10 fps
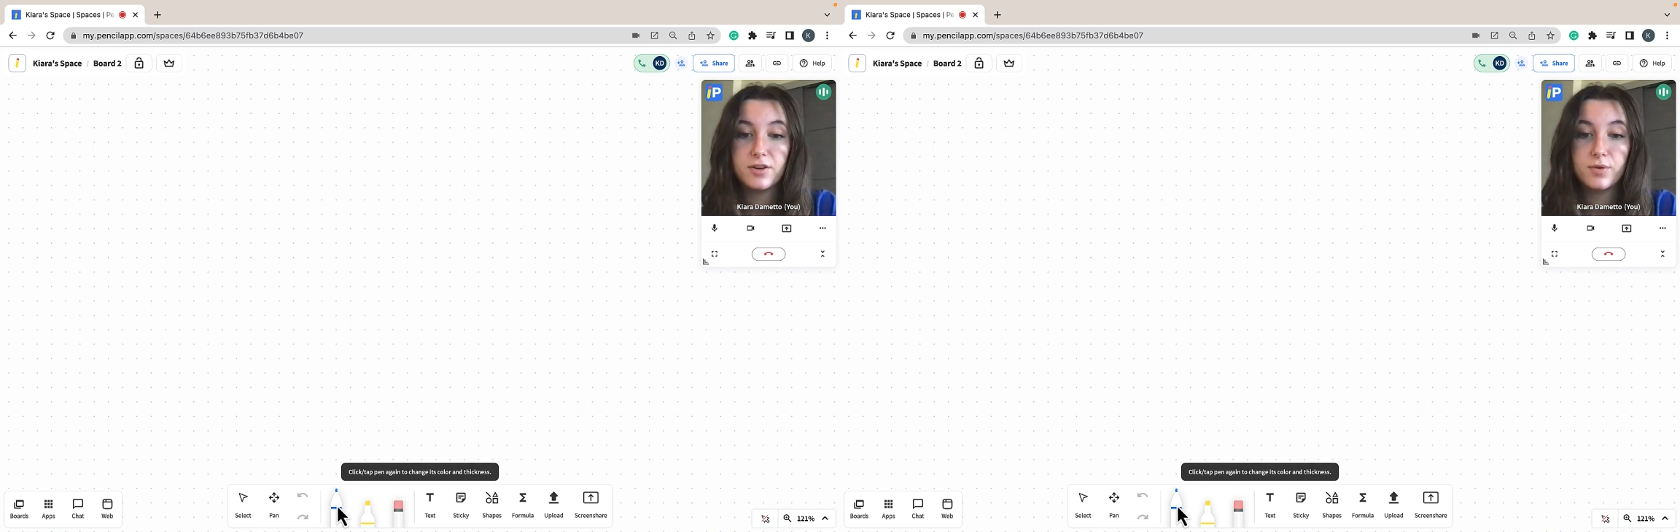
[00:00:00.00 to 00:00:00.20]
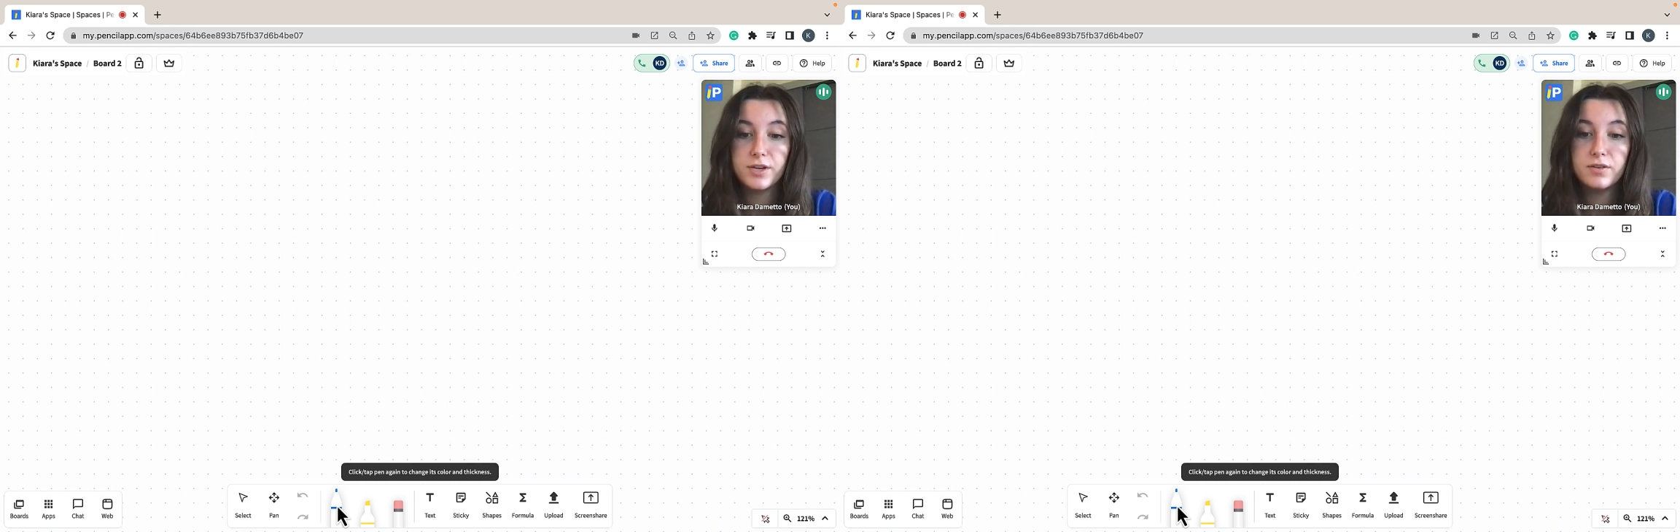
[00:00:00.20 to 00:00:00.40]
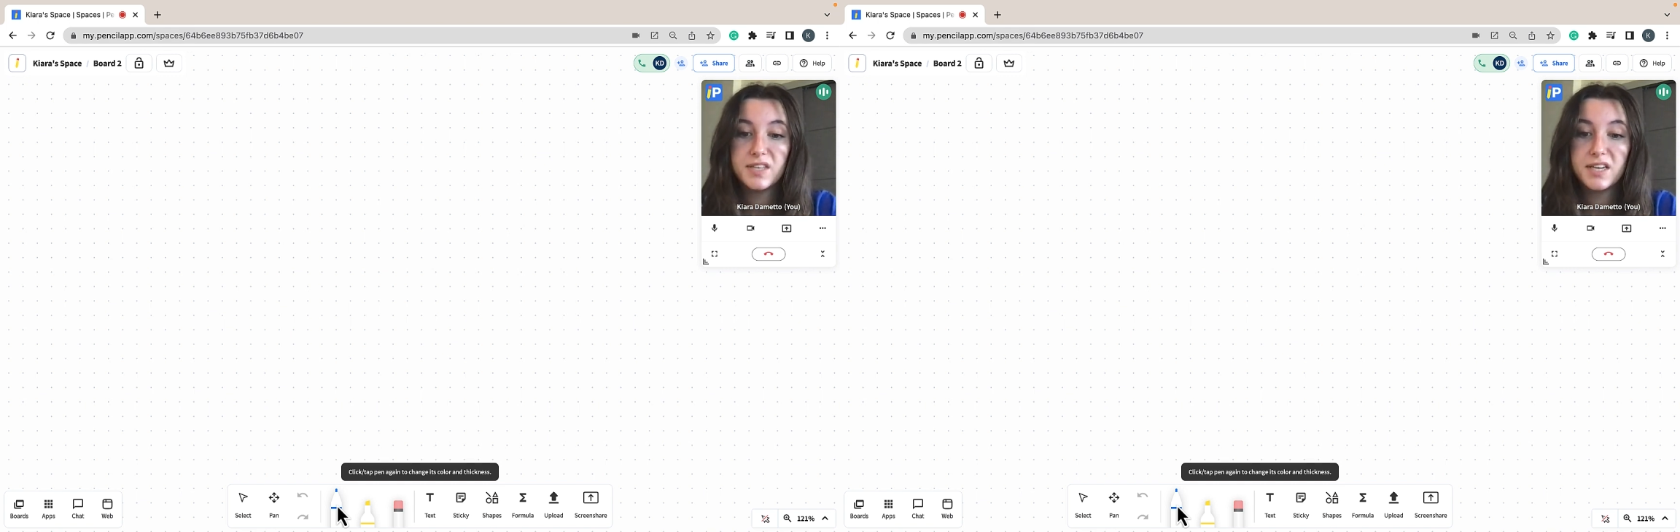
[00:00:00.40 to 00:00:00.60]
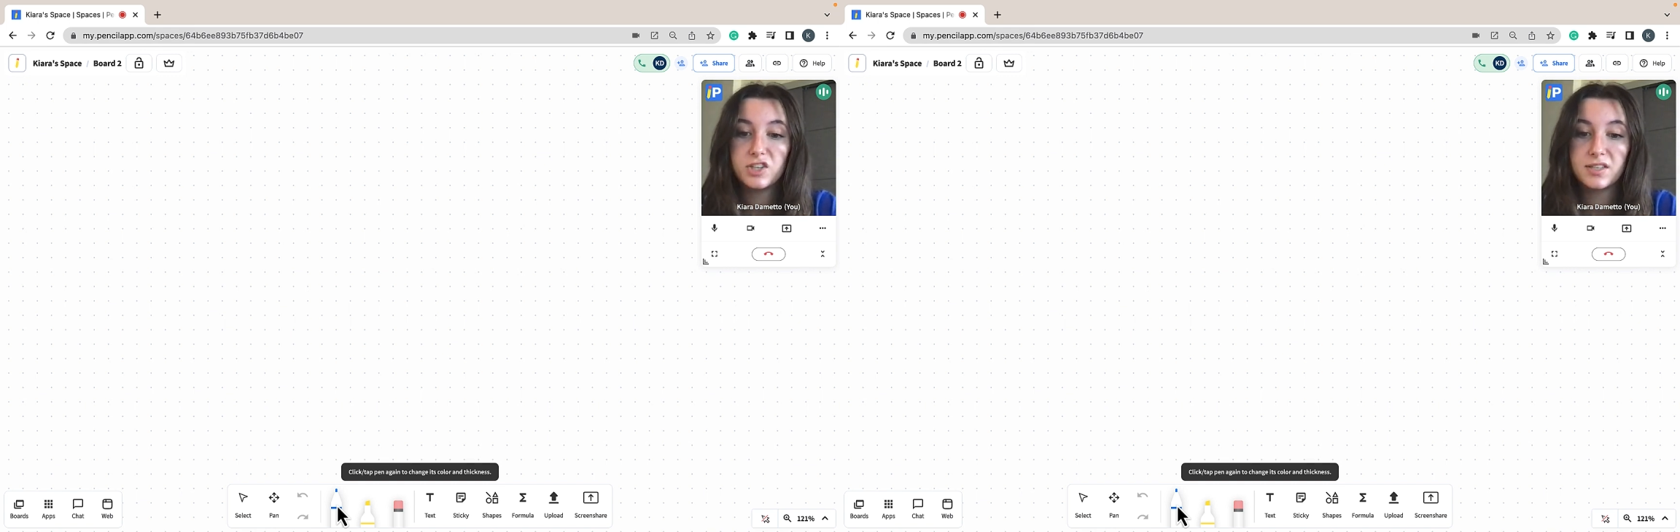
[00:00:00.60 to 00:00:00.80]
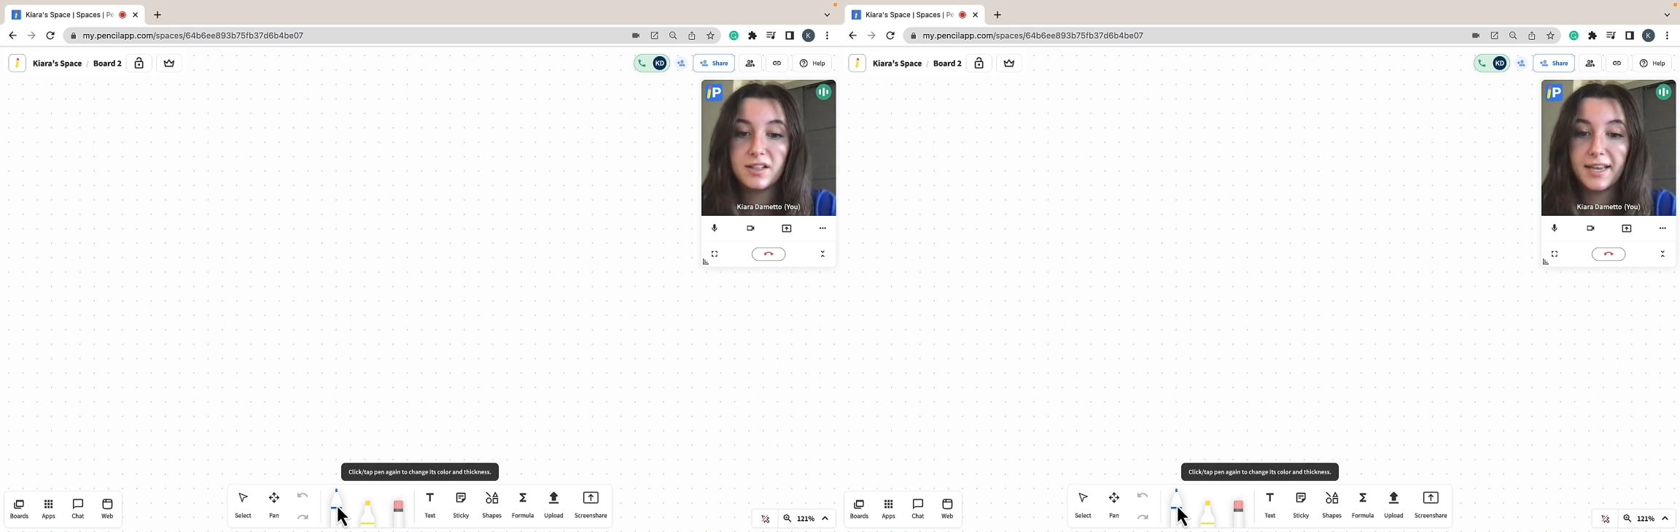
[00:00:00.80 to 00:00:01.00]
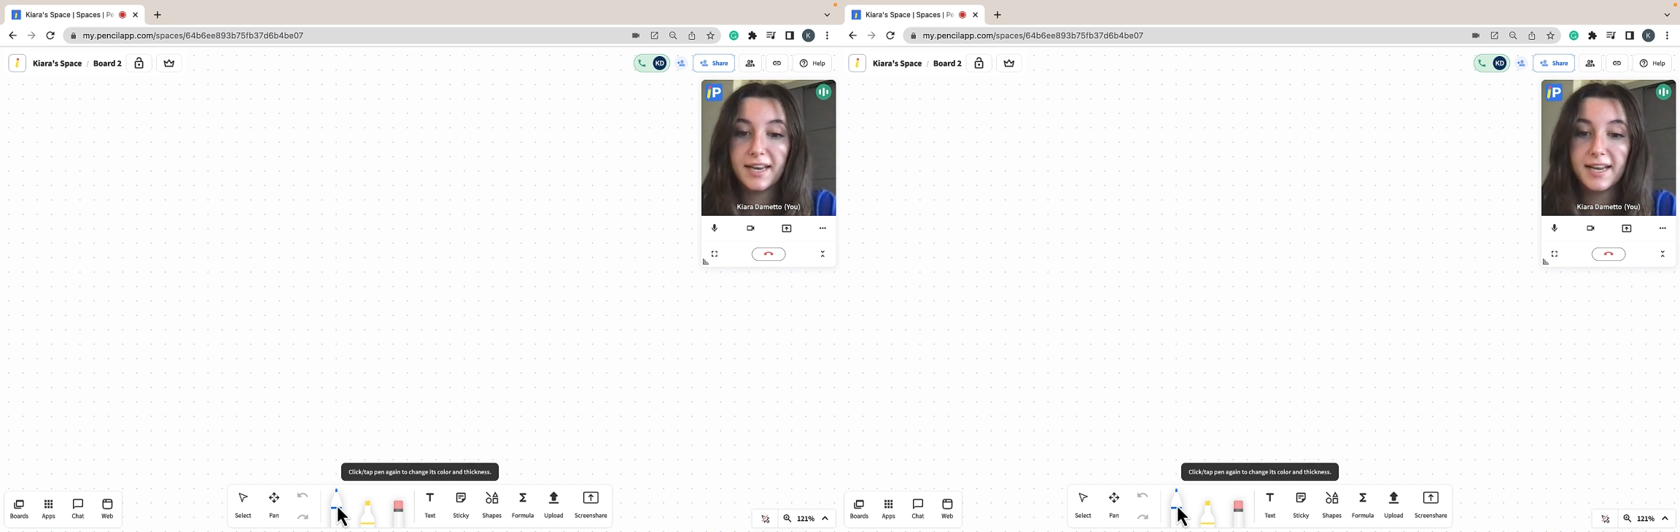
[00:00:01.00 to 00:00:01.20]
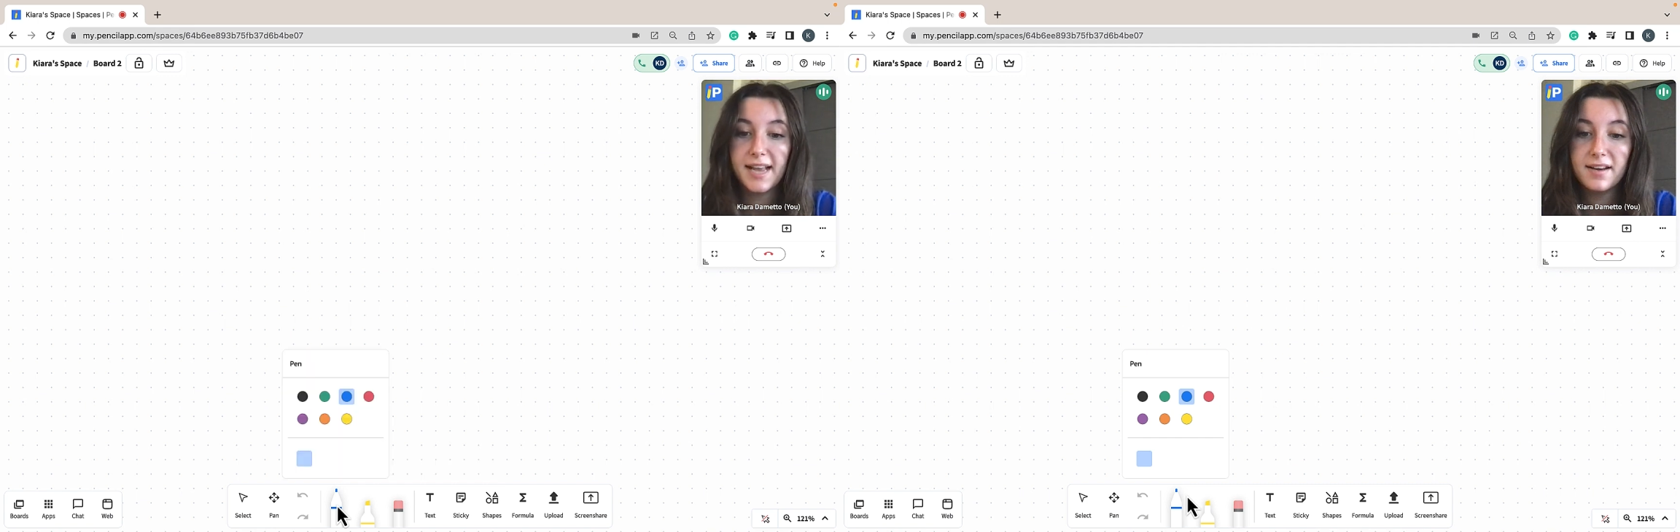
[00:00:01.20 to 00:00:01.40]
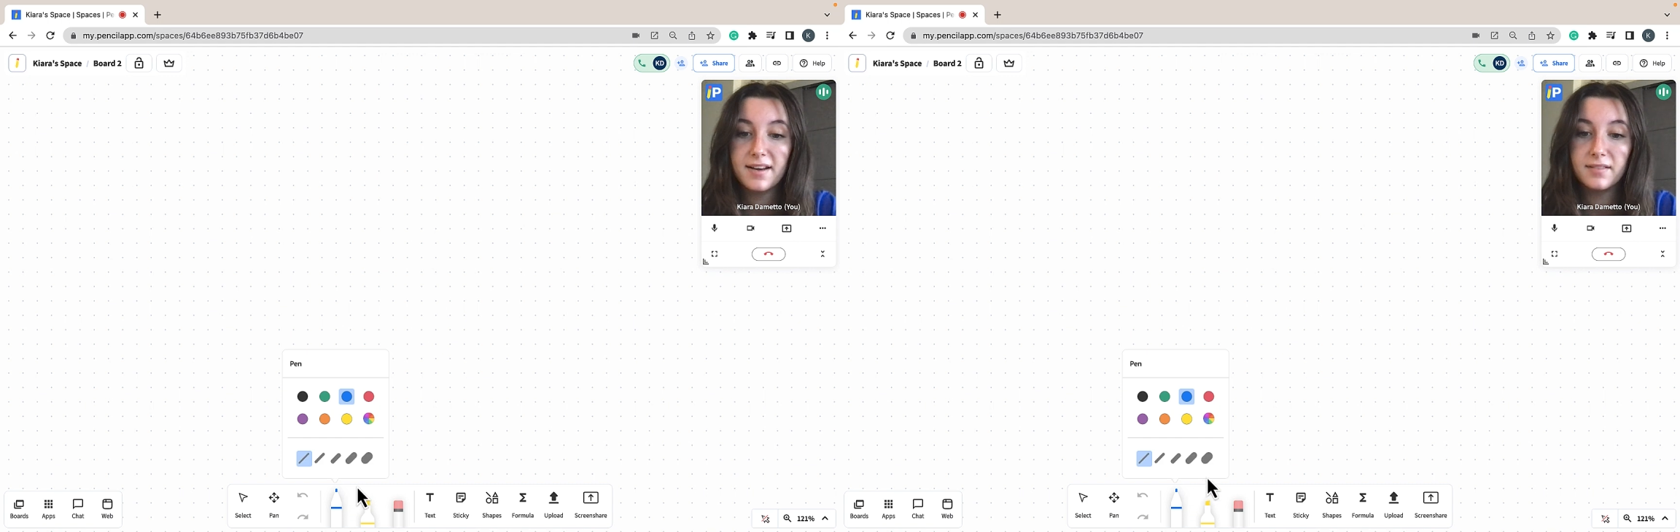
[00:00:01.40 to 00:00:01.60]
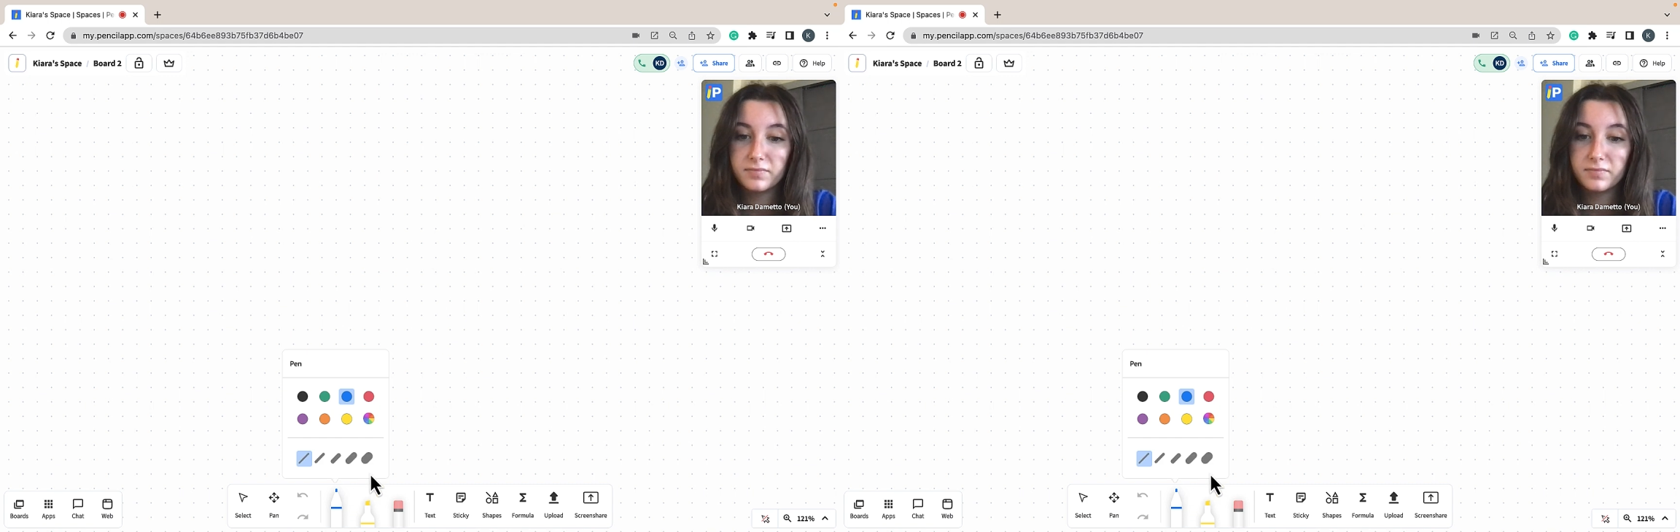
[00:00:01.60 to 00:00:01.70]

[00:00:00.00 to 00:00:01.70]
you are using, just click it again